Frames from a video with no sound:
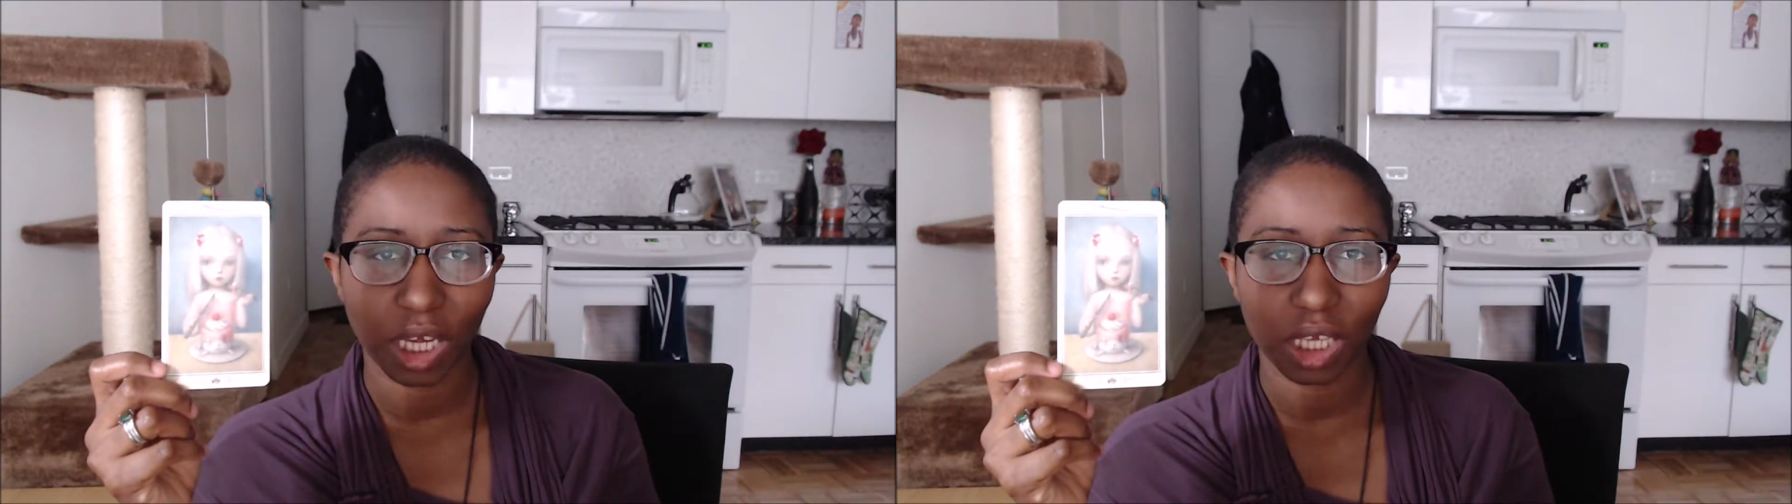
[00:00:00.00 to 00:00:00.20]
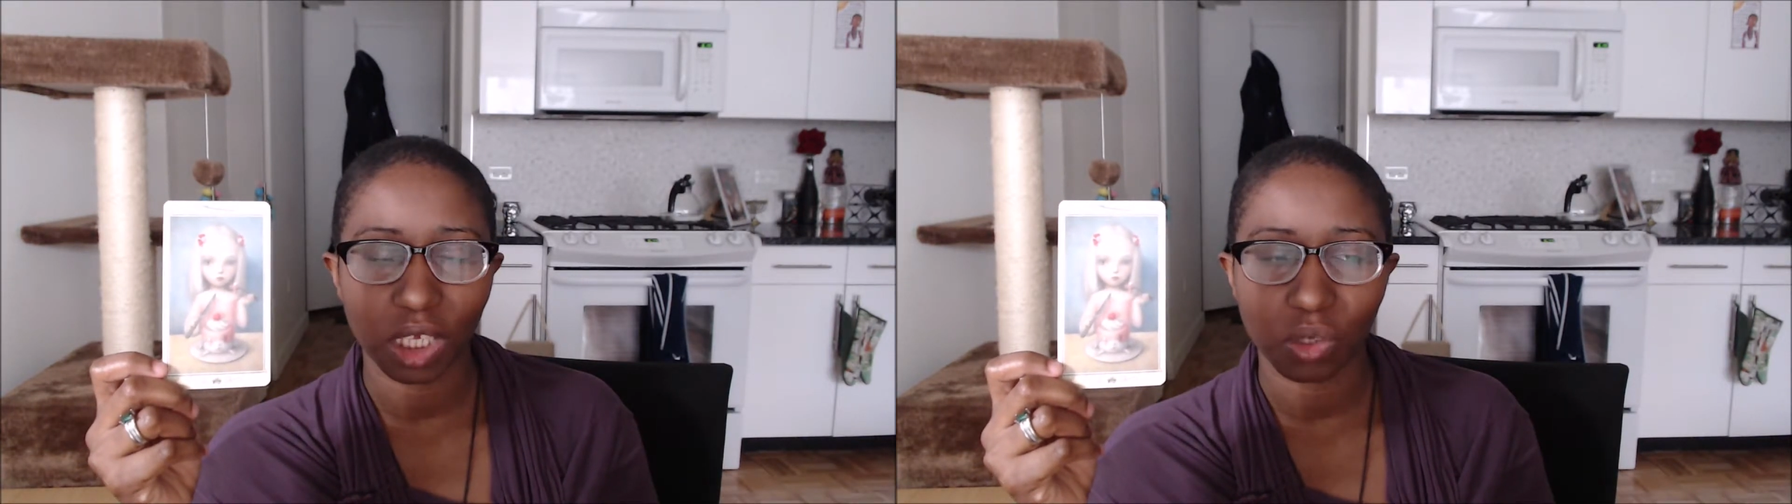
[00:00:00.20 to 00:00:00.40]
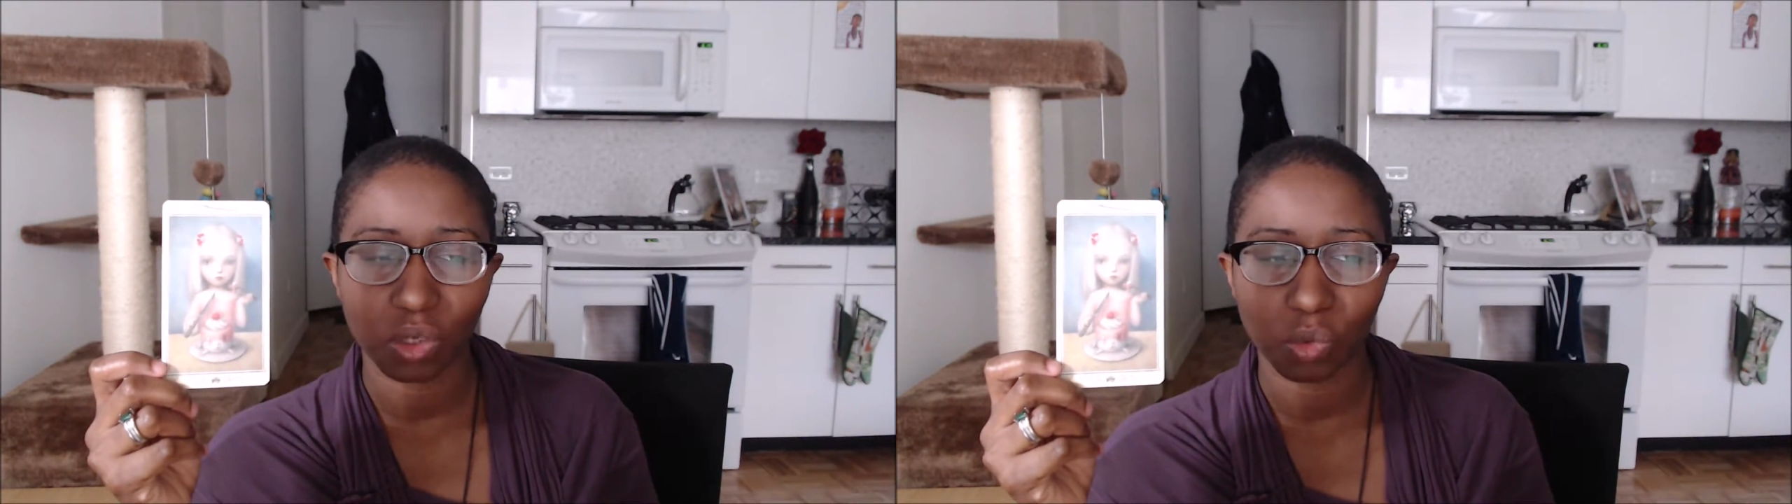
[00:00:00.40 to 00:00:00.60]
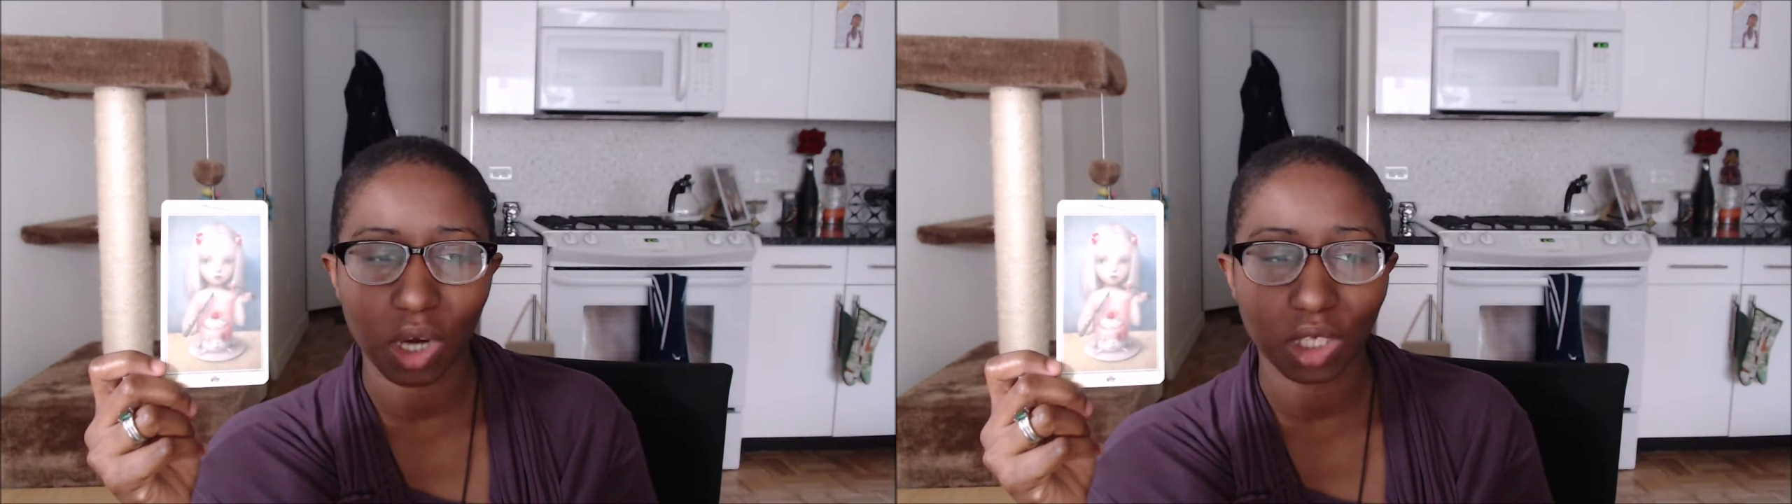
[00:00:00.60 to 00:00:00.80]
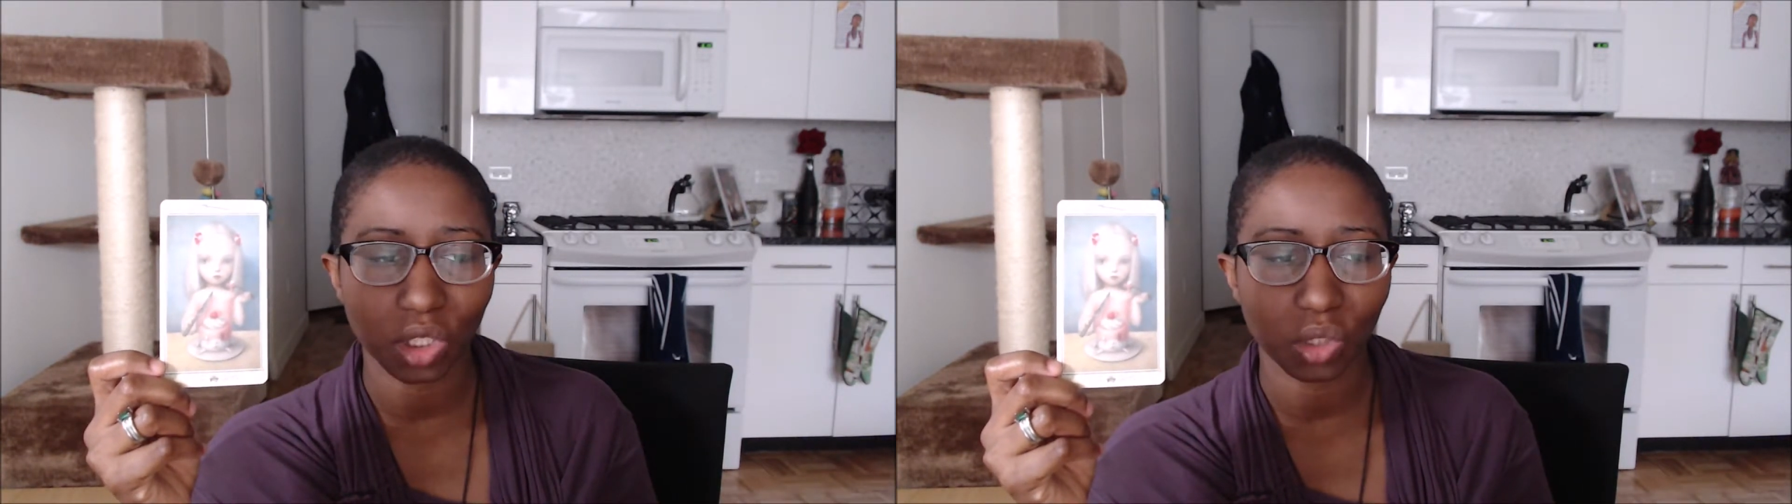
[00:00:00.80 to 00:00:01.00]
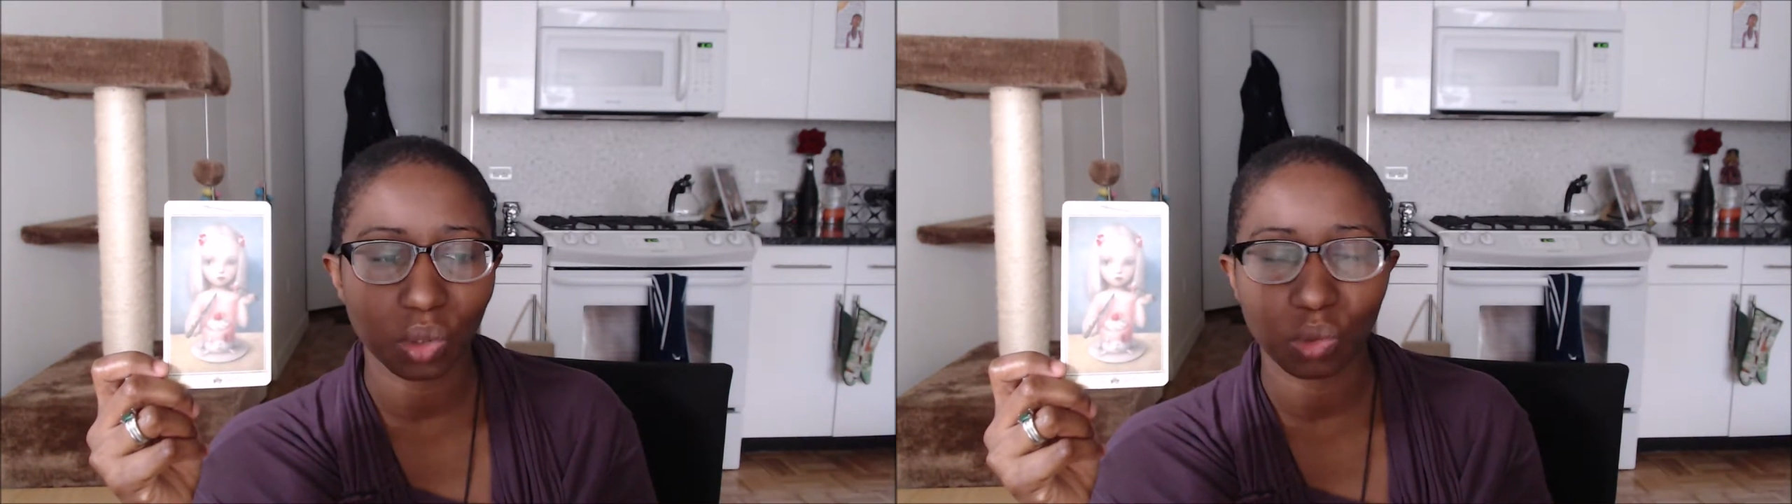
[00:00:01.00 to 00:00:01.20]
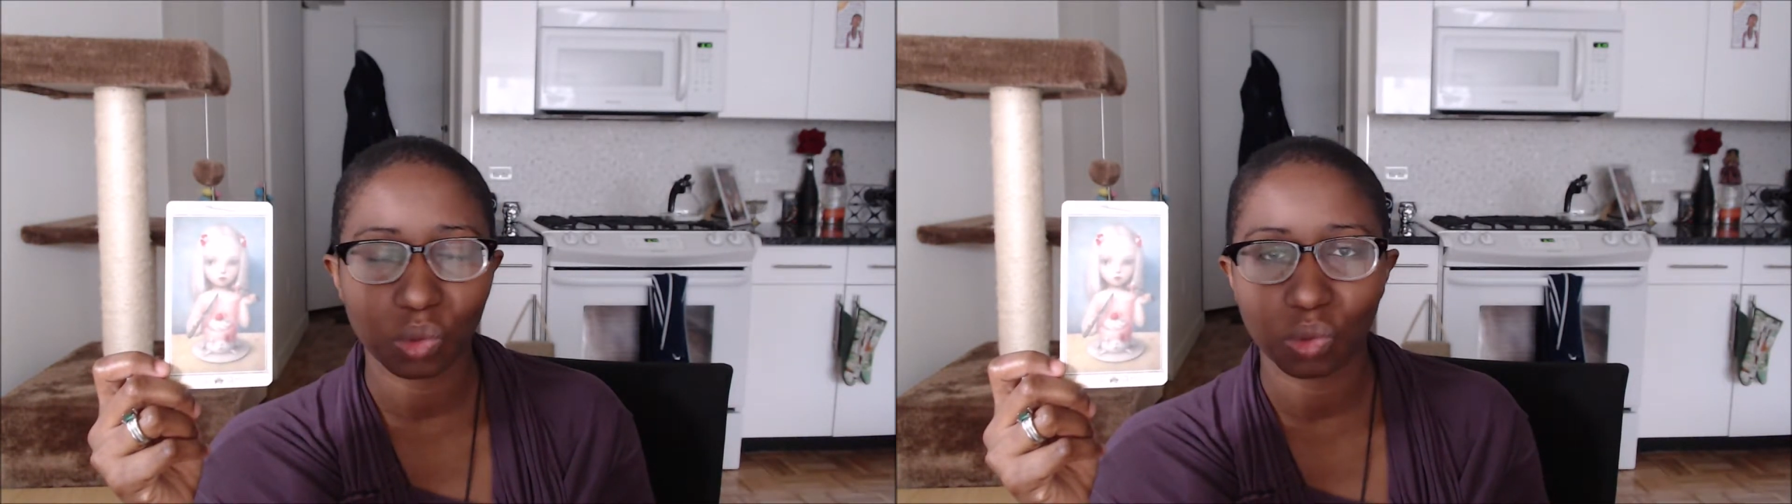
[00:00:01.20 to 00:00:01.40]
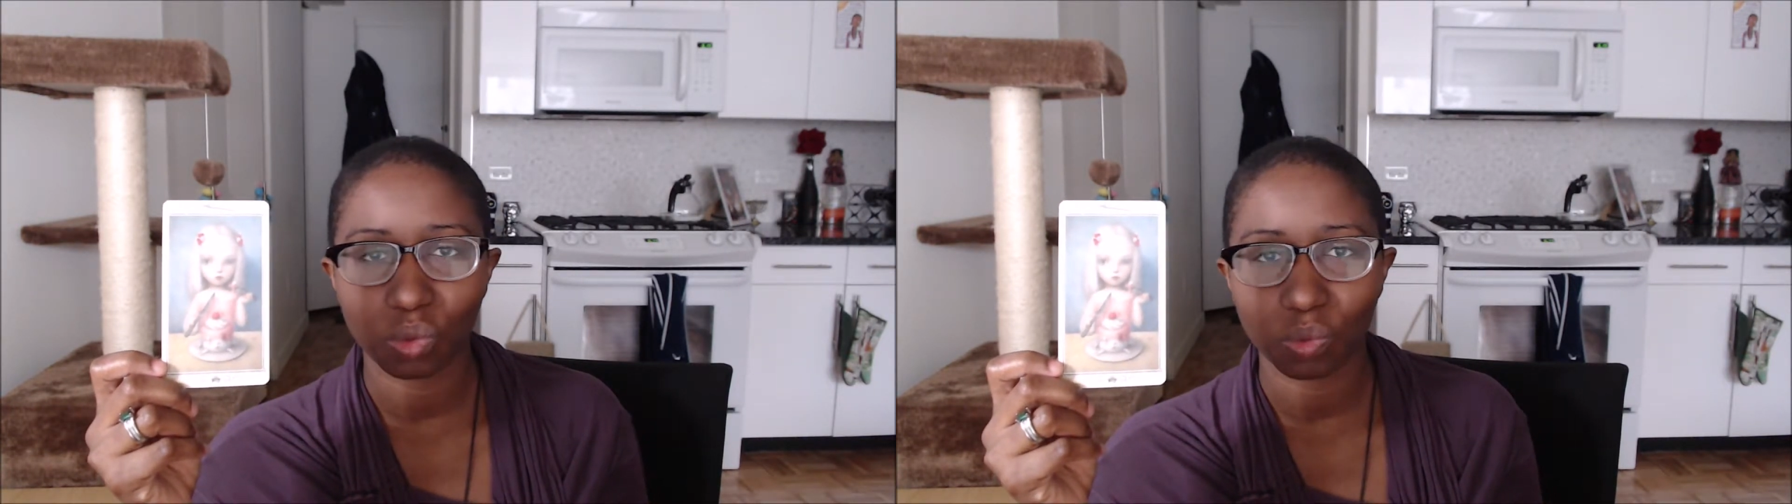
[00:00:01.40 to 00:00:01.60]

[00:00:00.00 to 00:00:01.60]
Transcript: you want to